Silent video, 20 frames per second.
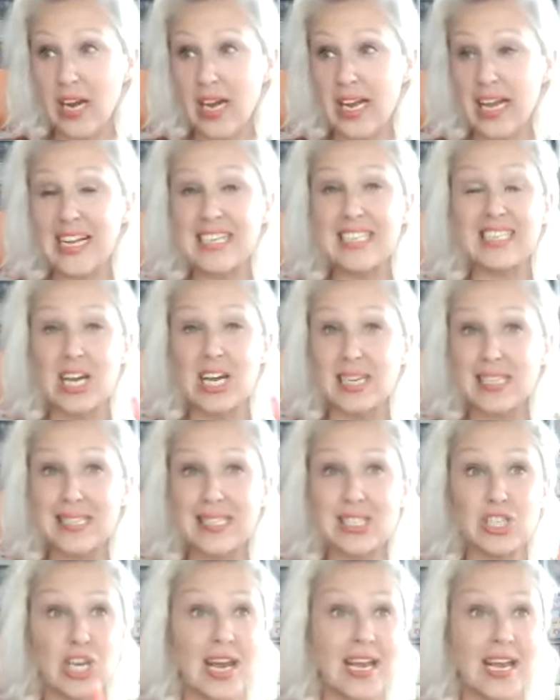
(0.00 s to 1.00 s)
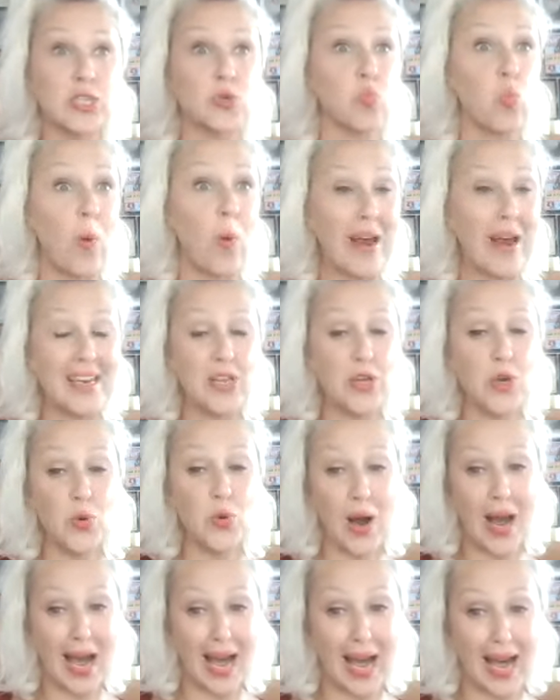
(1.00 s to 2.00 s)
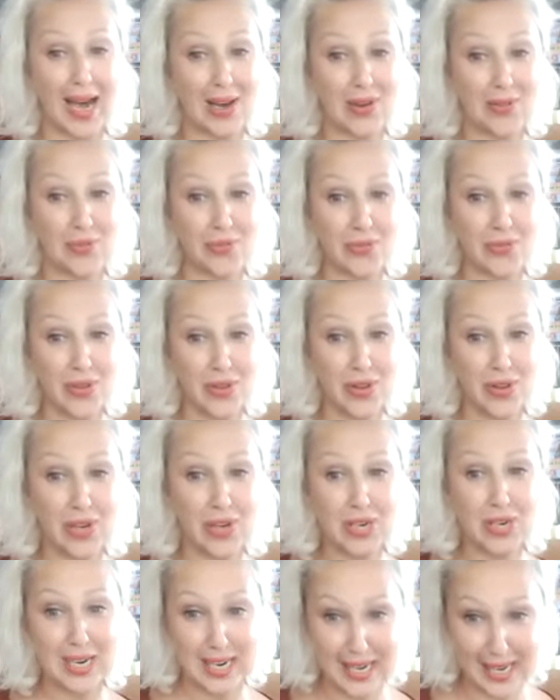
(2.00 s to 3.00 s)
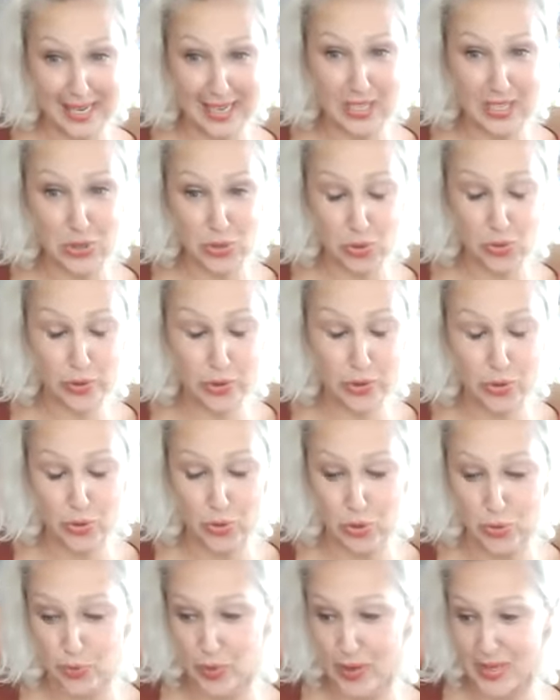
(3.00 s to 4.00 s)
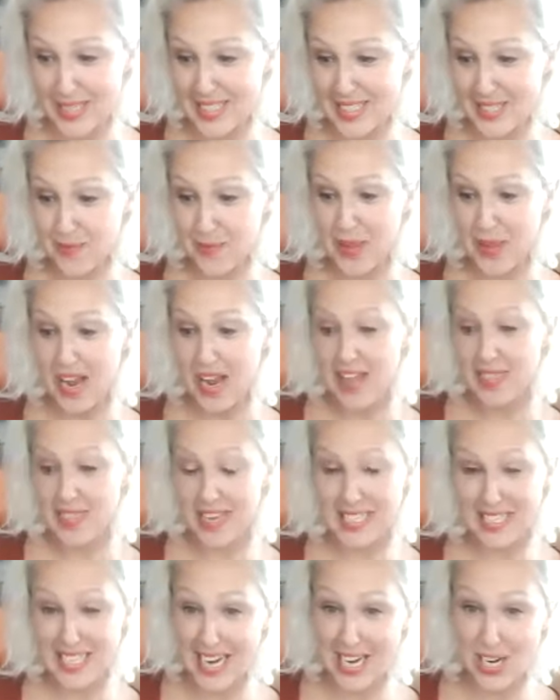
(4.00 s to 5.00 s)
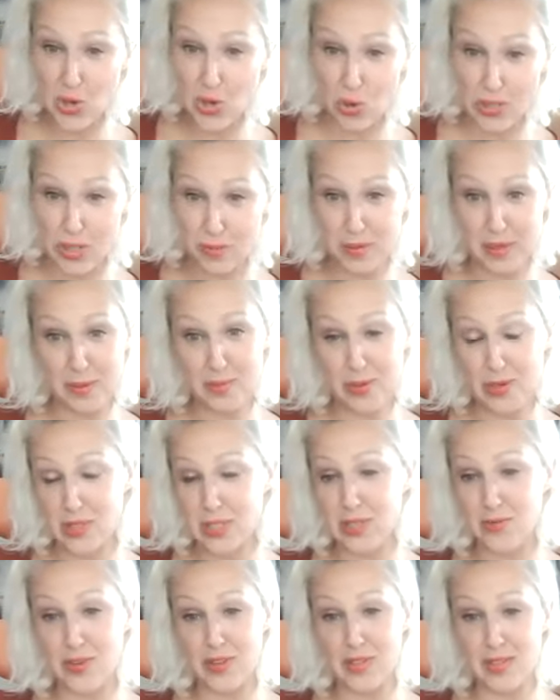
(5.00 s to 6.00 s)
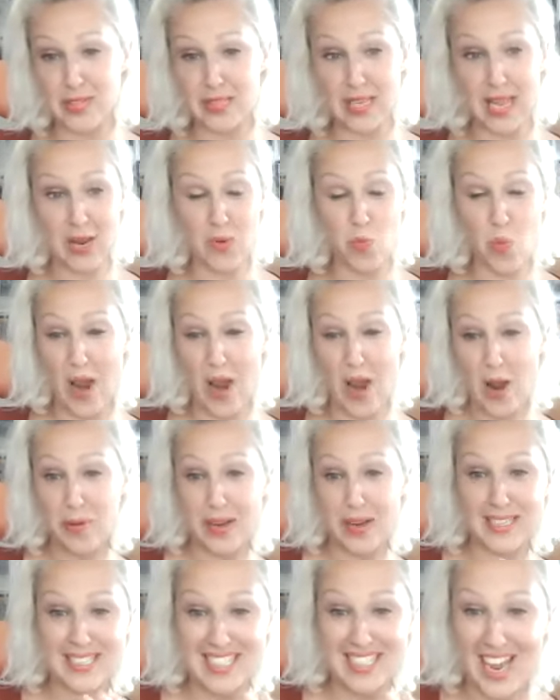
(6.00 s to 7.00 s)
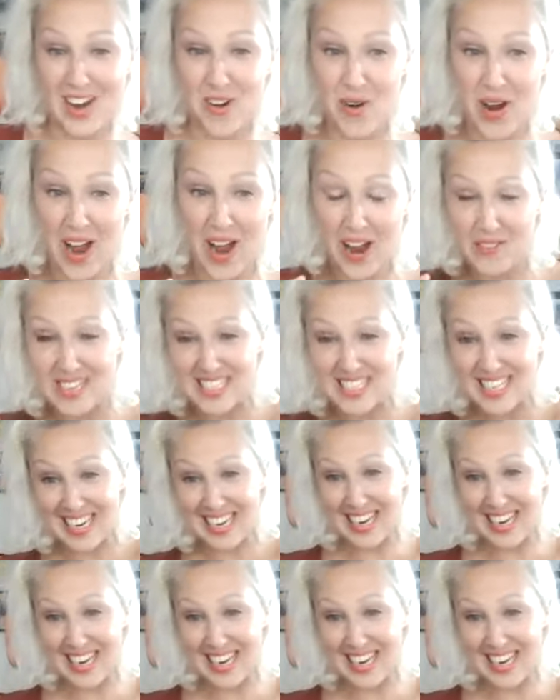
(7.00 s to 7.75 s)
it does change when you have cleared your traumas. They tend not to be abusive in the same way, because they're not having to